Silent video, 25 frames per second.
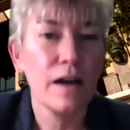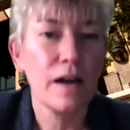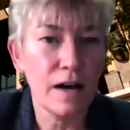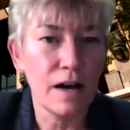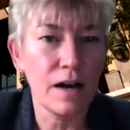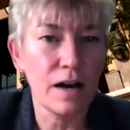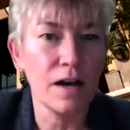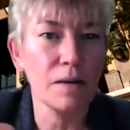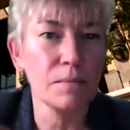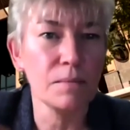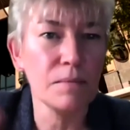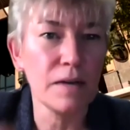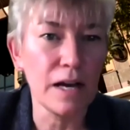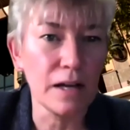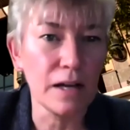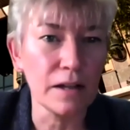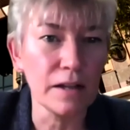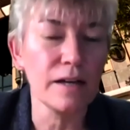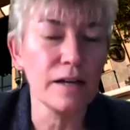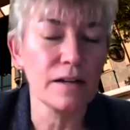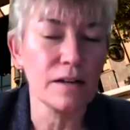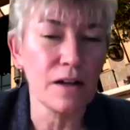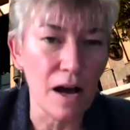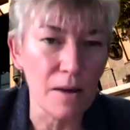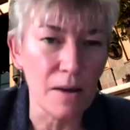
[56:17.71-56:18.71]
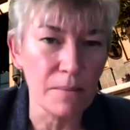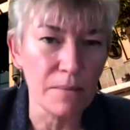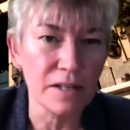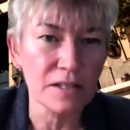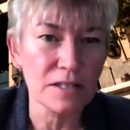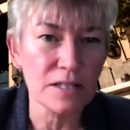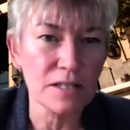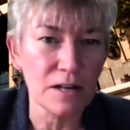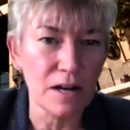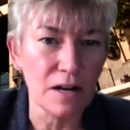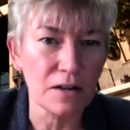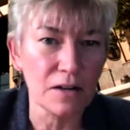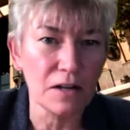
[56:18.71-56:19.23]
Um, Elliot
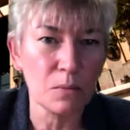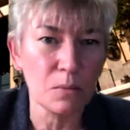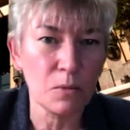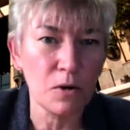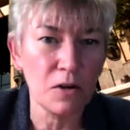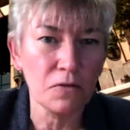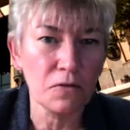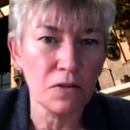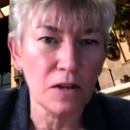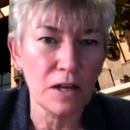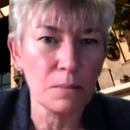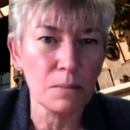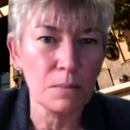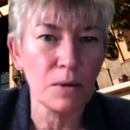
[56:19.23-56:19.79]
commented on it briefly,